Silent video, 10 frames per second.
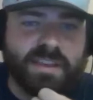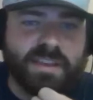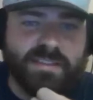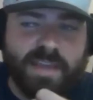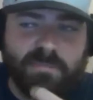
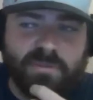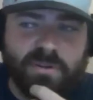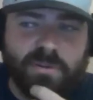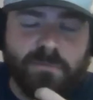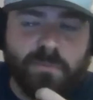at
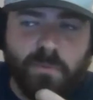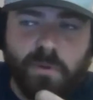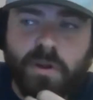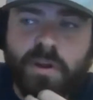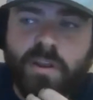Sapelo
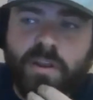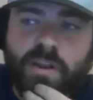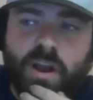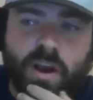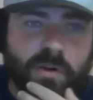before
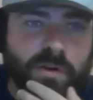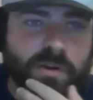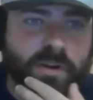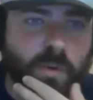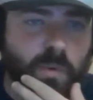are
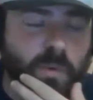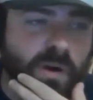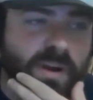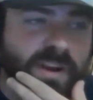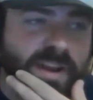hole
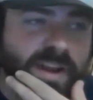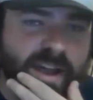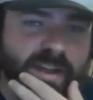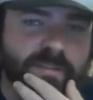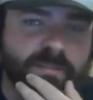1 and
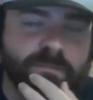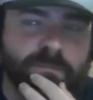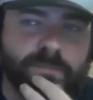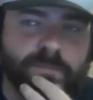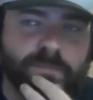9.
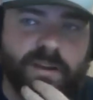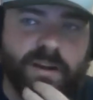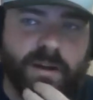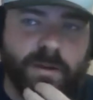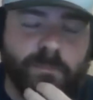
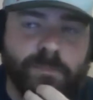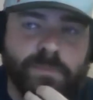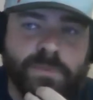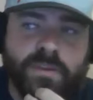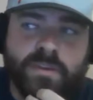Um,
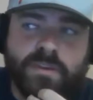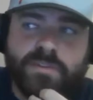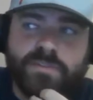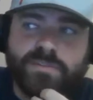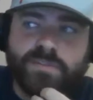
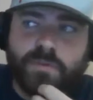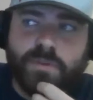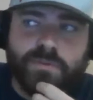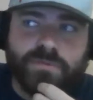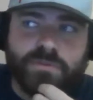so
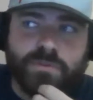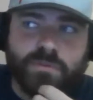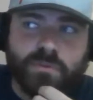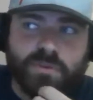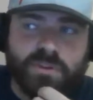those two
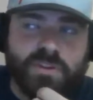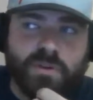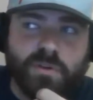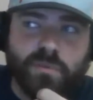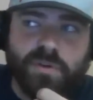were really the
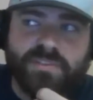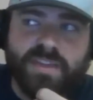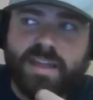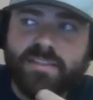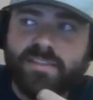only ones that
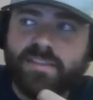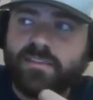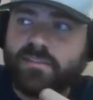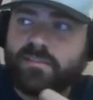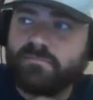had
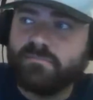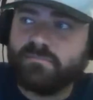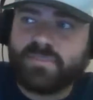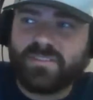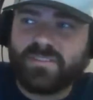the
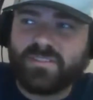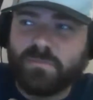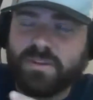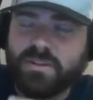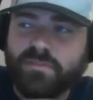little
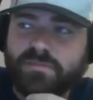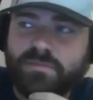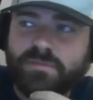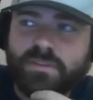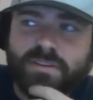bit
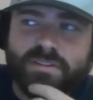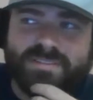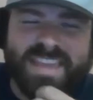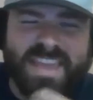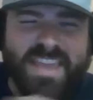of
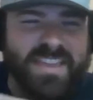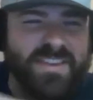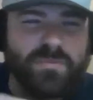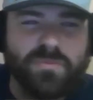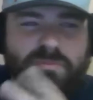
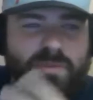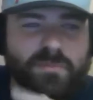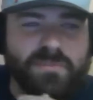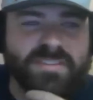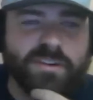sand,
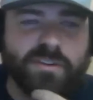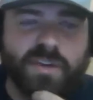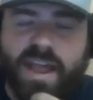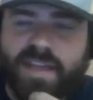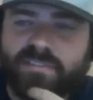missing
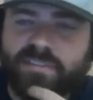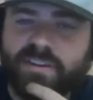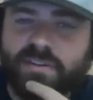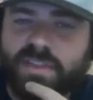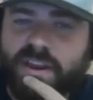grass here
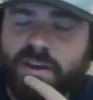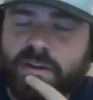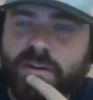and there,